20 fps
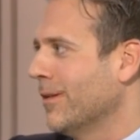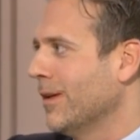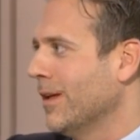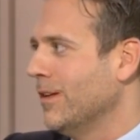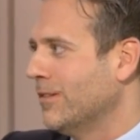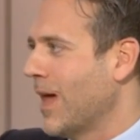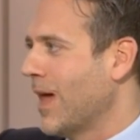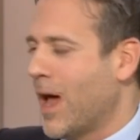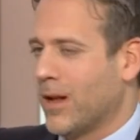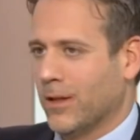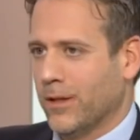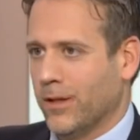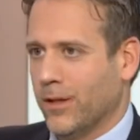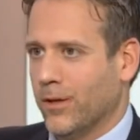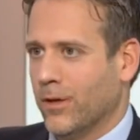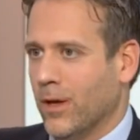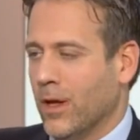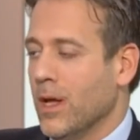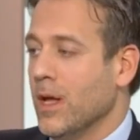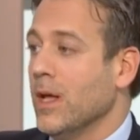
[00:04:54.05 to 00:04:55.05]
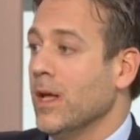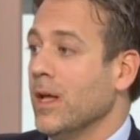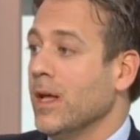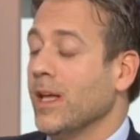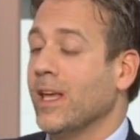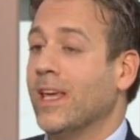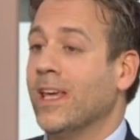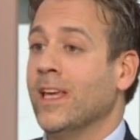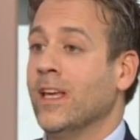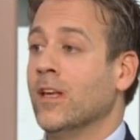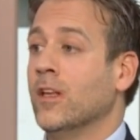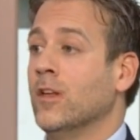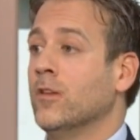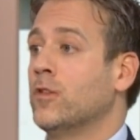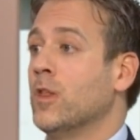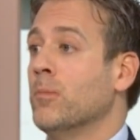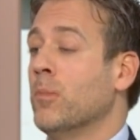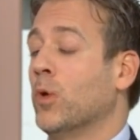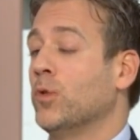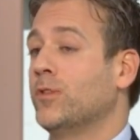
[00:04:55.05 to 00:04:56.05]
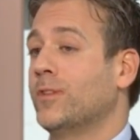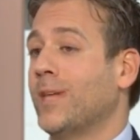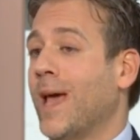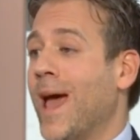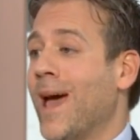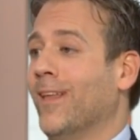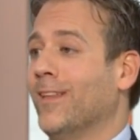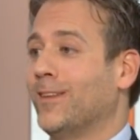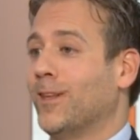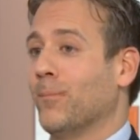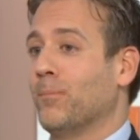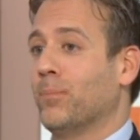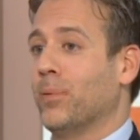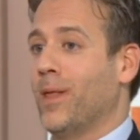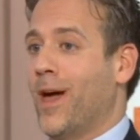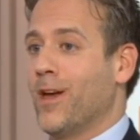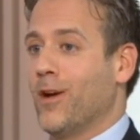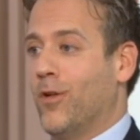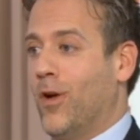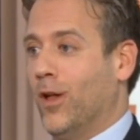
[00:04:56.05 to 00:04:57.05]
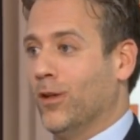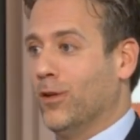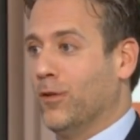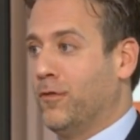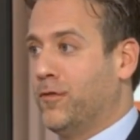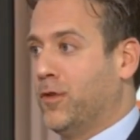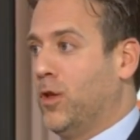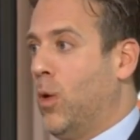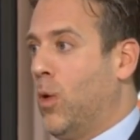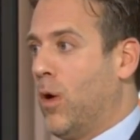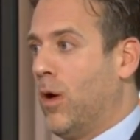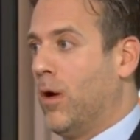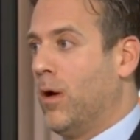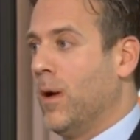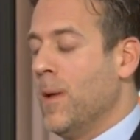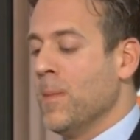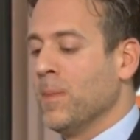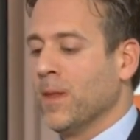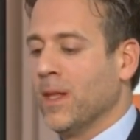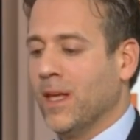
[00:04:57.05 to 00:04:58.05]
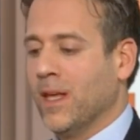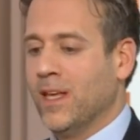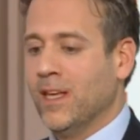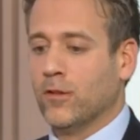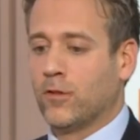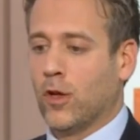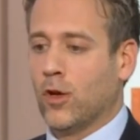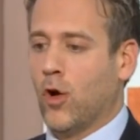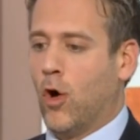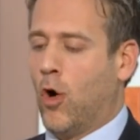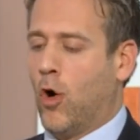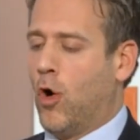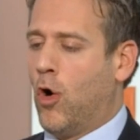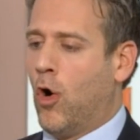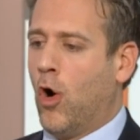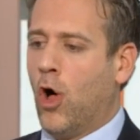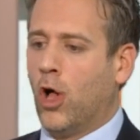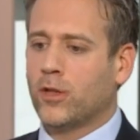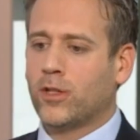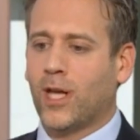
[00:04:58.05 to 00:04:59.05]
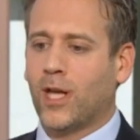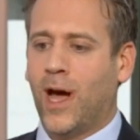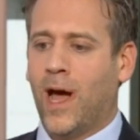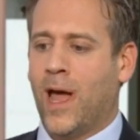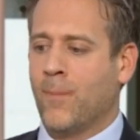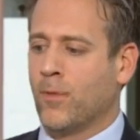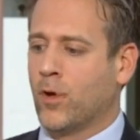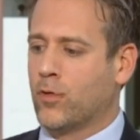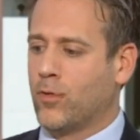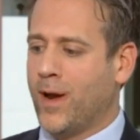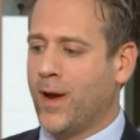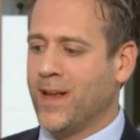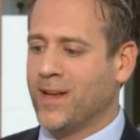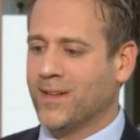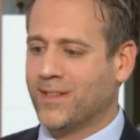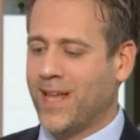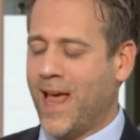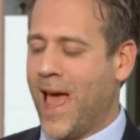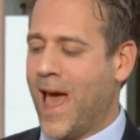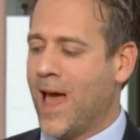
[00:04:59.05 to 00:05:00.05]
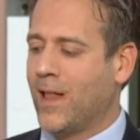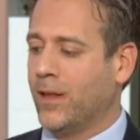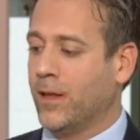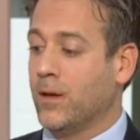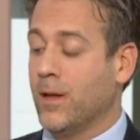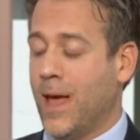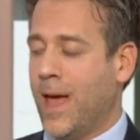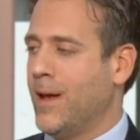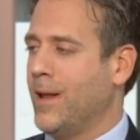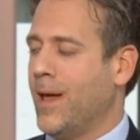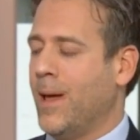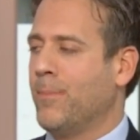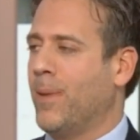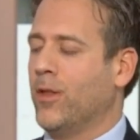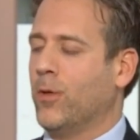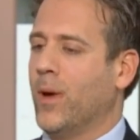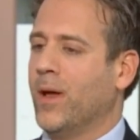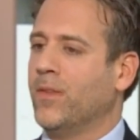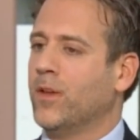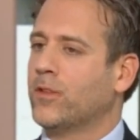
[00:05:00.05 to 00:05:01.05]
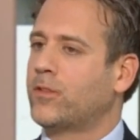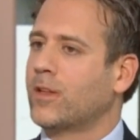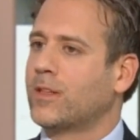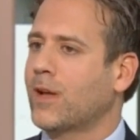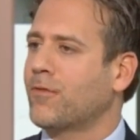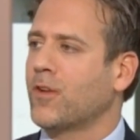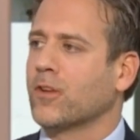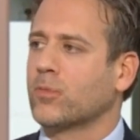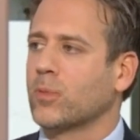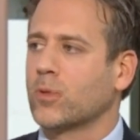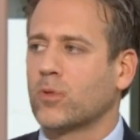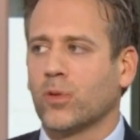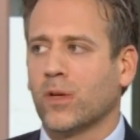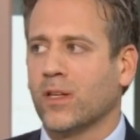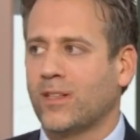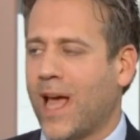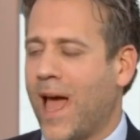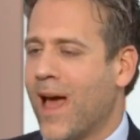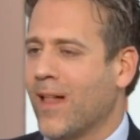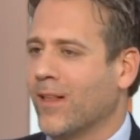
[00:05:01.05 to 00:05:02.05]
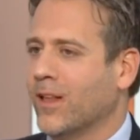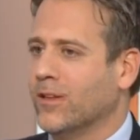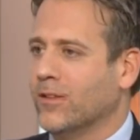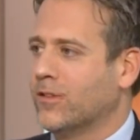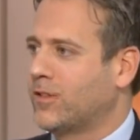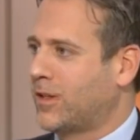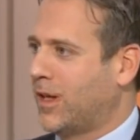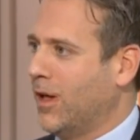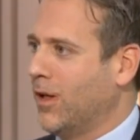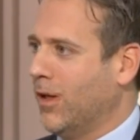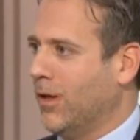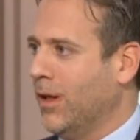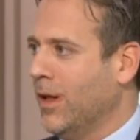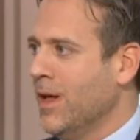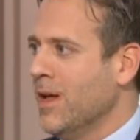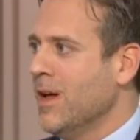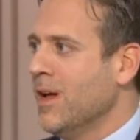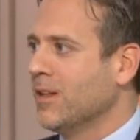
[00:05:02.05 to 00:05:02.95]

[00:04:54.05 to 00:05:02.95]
He's not a leader. He is the most talented player on the floor. He is an all-time great talent. talent, and by the way, there's a difference between talent and skill.